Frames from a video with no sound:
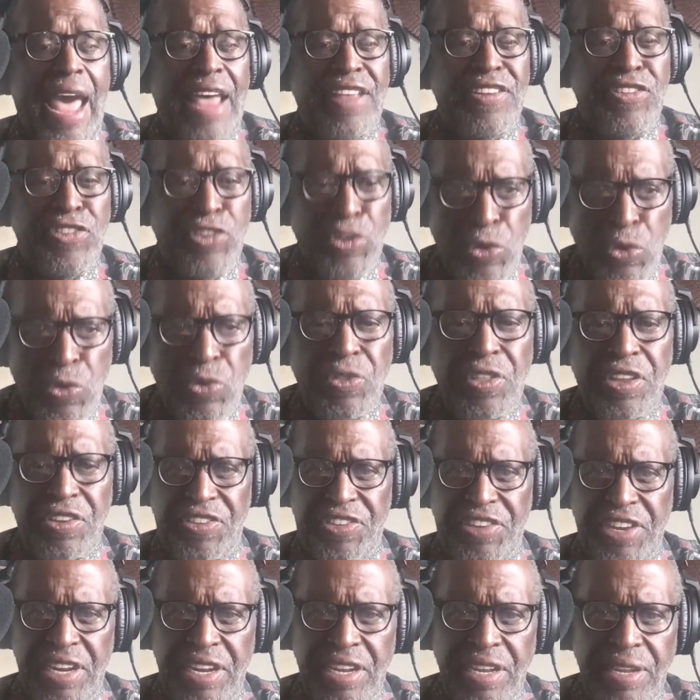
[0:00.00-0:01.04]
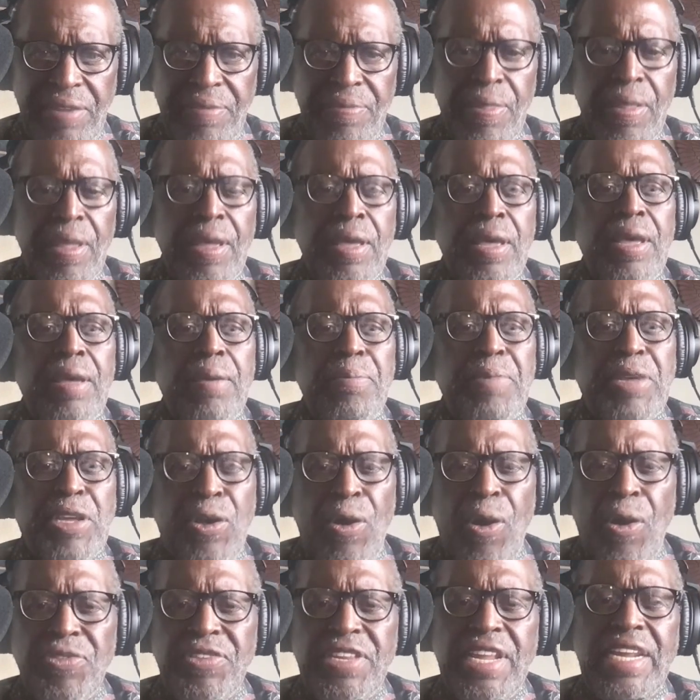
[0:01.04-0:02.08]
I sued the city
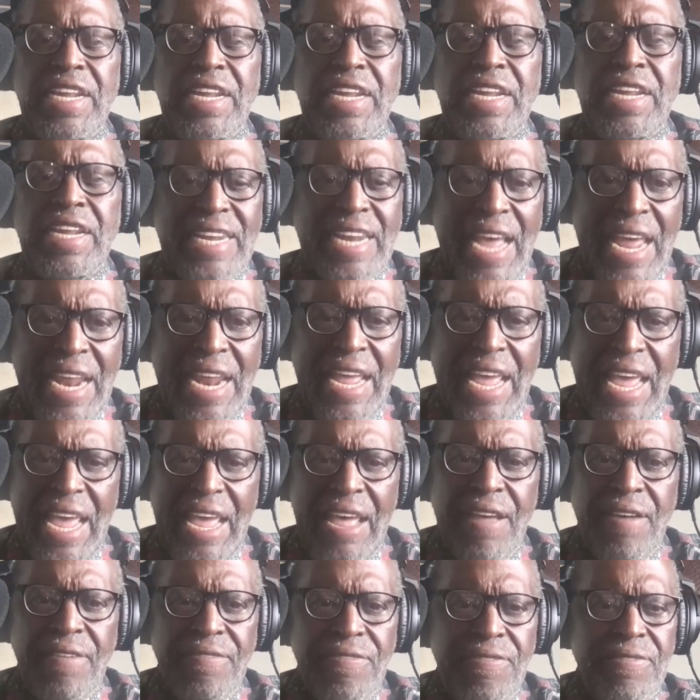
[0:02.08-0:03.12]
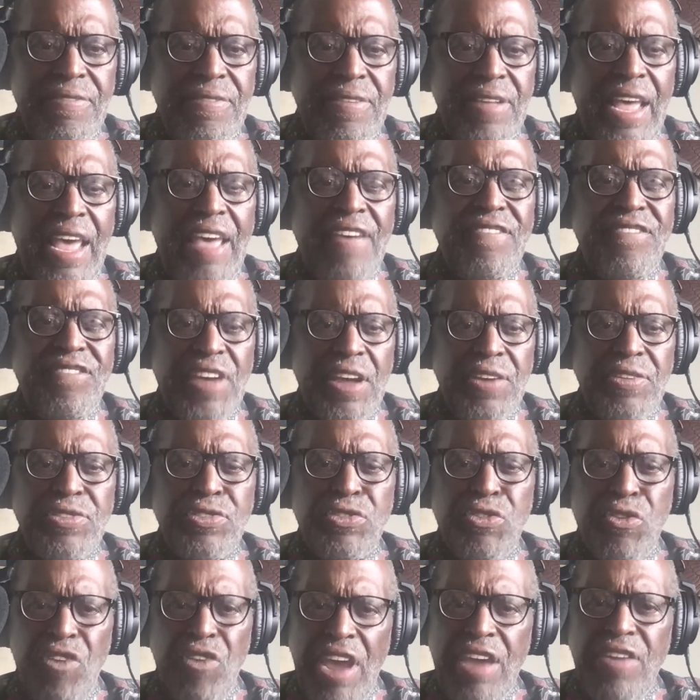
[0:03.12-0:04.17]
because they did not have a
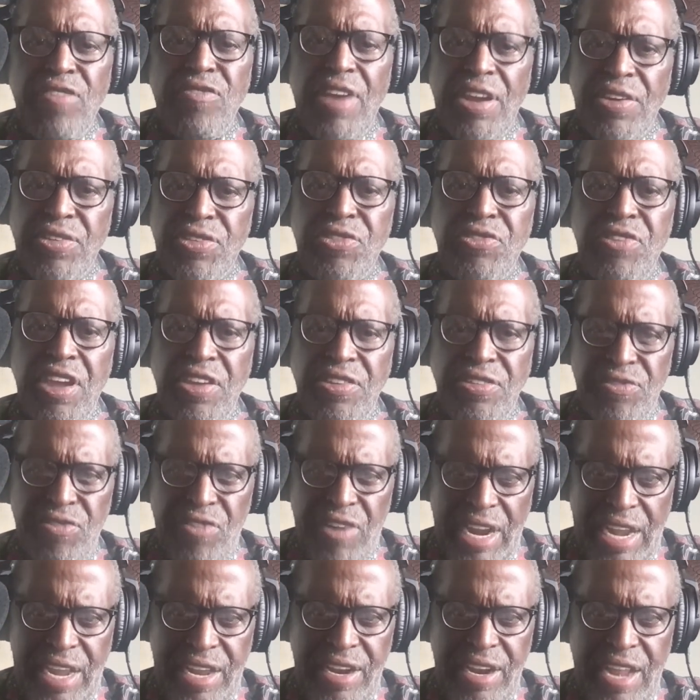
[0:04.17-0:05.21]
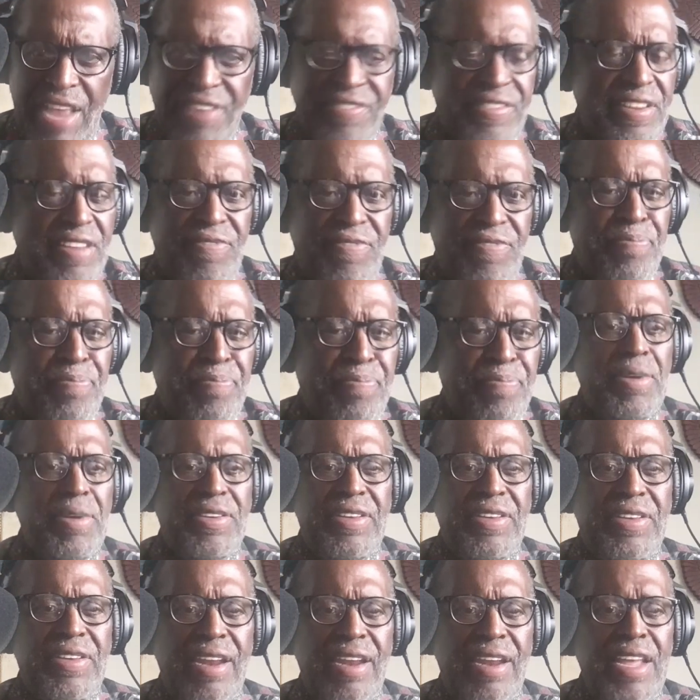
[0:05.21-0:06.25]
veterans grave registration record. I said,
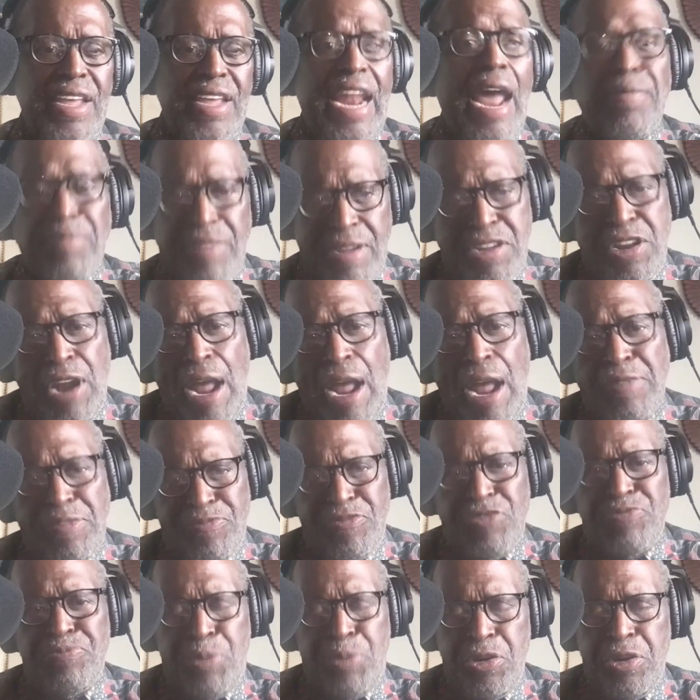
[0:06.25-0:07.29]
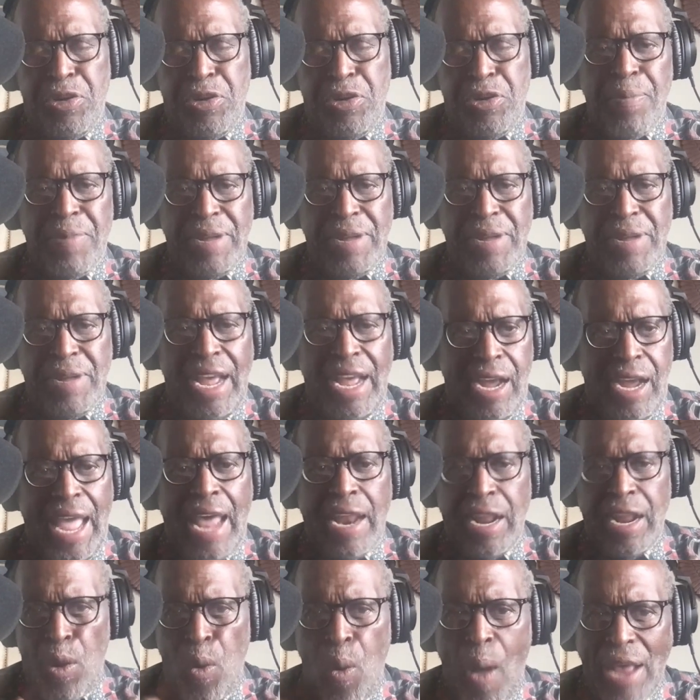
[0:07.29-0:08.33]
Bobby's not, and I was a pretty public,
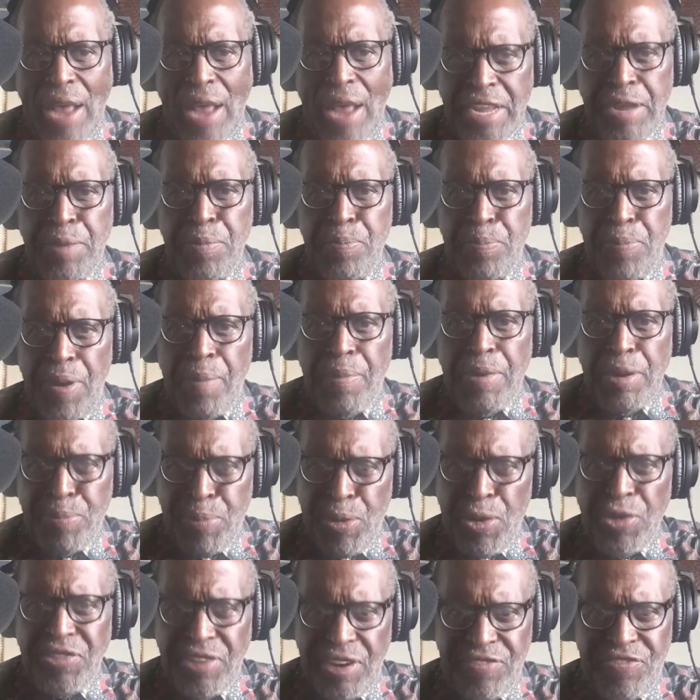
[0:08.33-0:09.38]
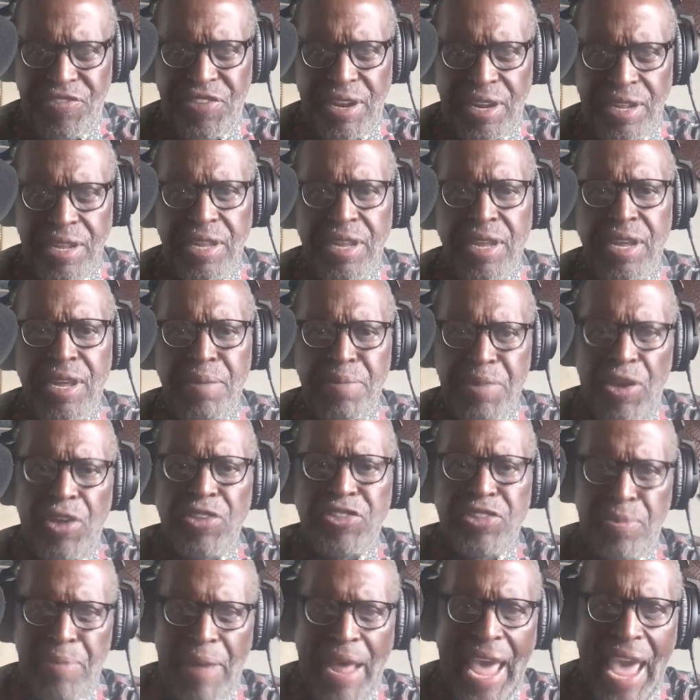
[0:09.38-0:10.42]
kind of quasi-public person in Philly
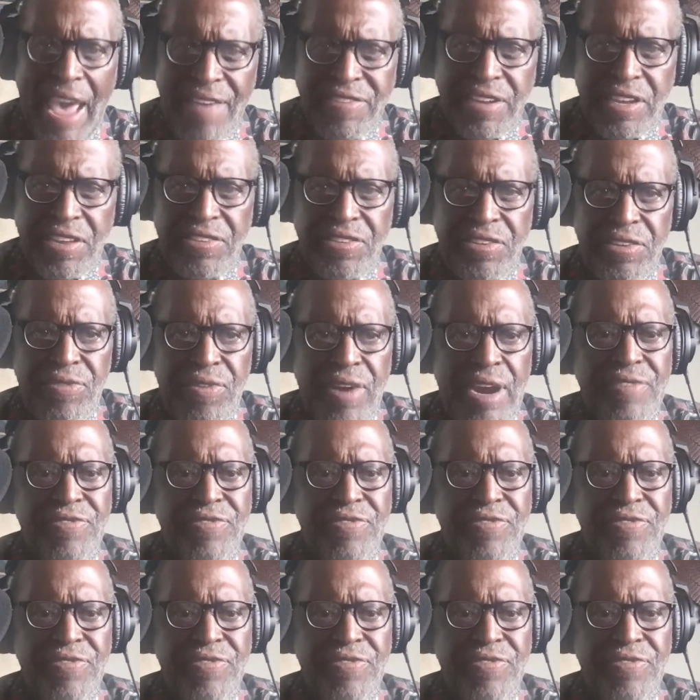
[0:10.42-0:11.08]
because of my advocacy,